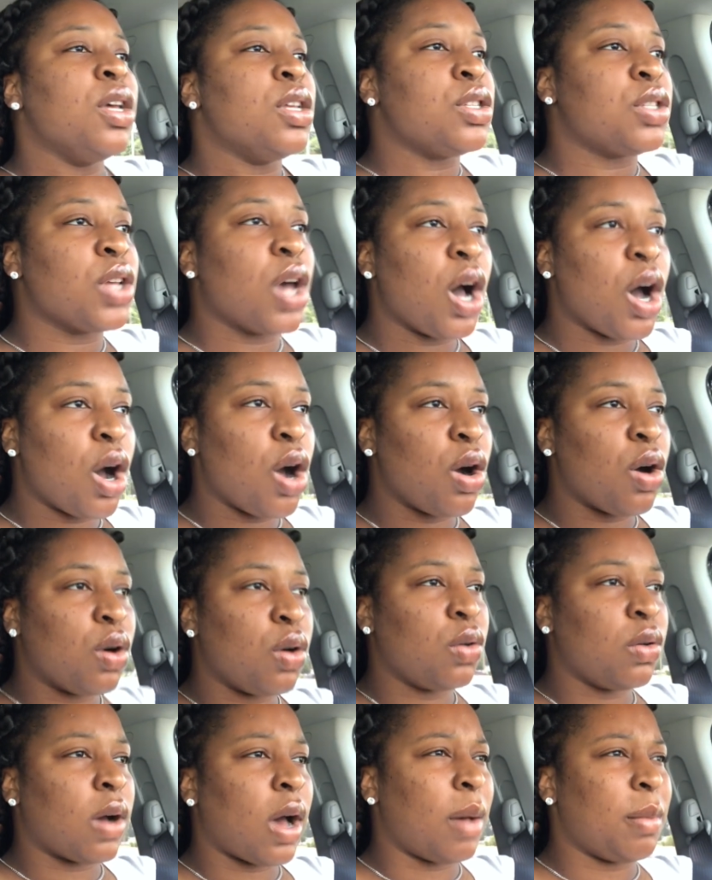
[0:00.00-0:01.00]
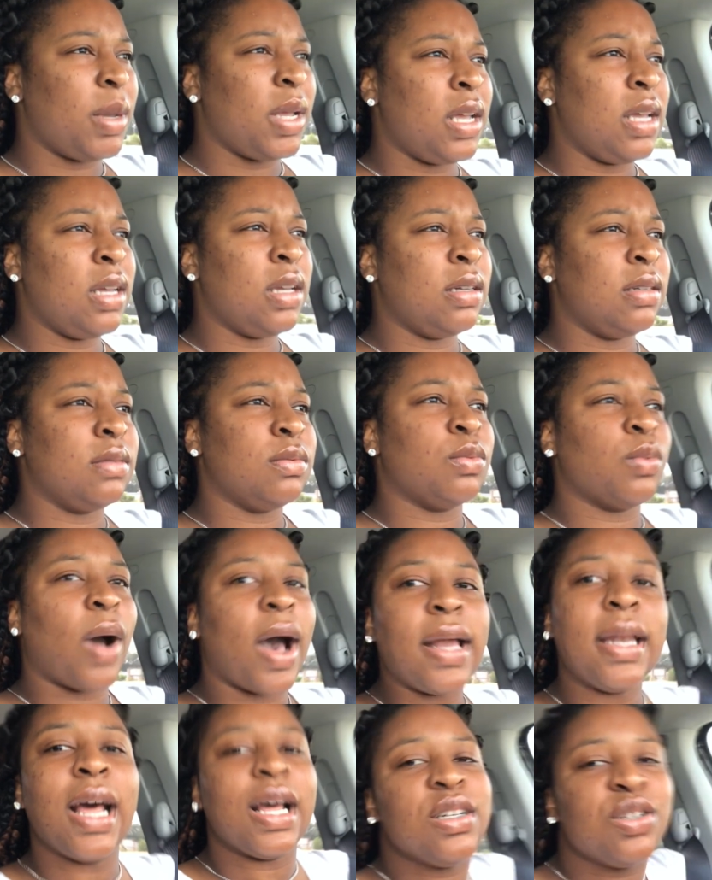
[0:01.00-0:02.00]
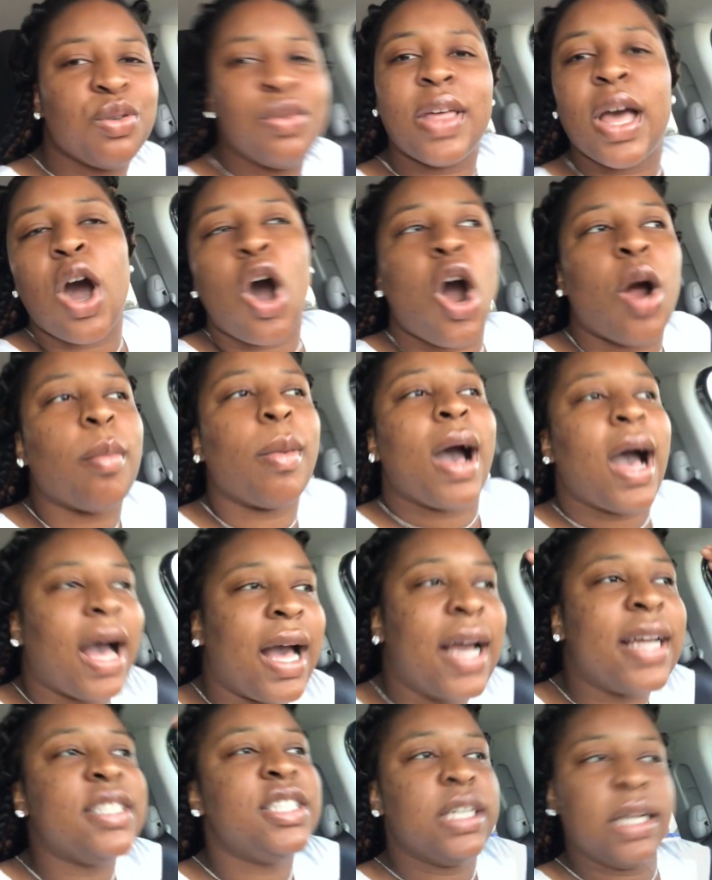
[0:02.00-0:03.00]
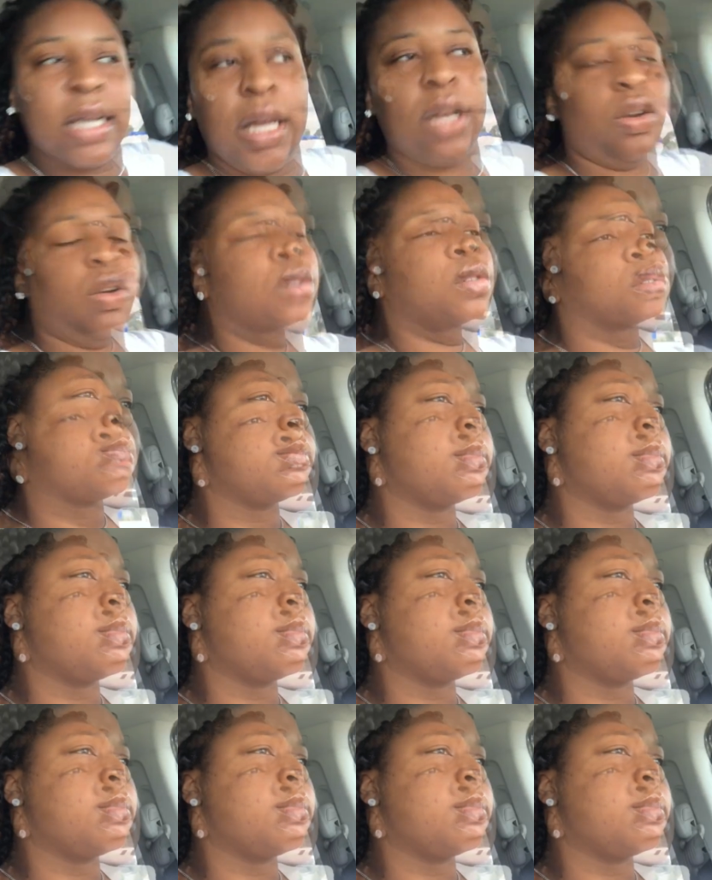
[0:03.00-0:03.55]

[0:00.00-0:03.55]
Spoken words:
So, I mean, why not do that on my channel?